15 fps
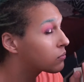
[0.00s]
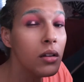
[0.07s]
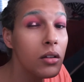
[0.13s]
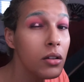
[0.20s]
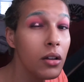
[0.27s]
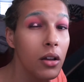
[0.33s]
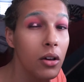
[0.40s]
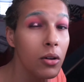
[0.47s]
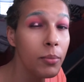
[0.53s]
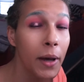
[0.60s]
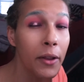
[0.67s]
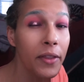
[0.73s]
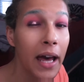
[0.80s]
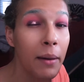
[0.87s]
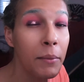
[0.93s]
So
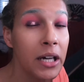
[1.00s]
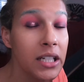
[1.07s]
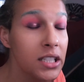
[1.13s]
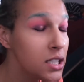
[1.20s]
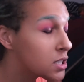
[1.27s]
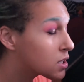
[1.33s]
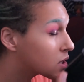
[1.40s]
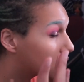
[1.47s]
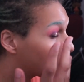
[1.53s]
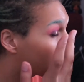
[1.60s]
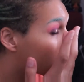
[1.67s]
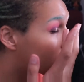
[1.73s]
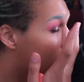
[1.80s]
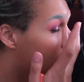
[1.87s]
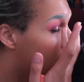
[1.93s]
about that much, and
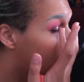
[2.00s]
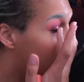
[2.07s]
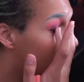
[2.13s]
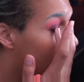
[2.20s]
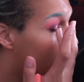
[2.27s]
then